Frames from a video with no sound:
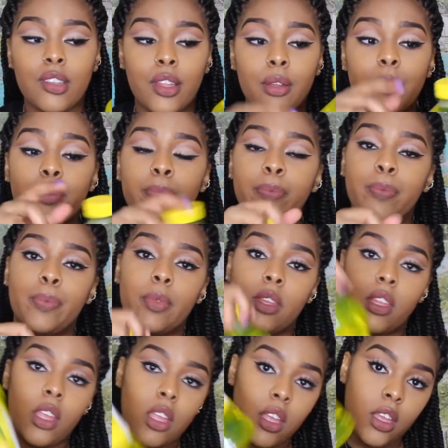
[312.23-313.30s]
So
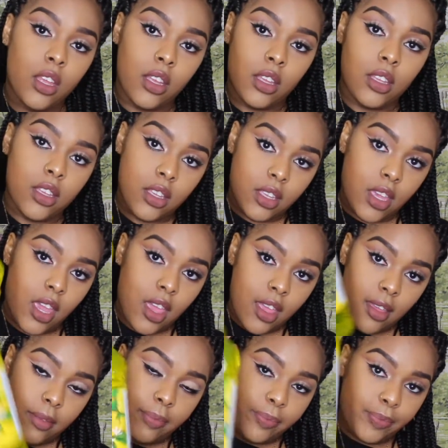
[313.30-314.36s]
yeah,
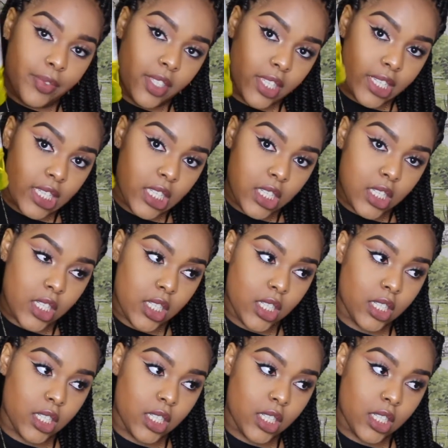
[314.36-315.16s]
get this.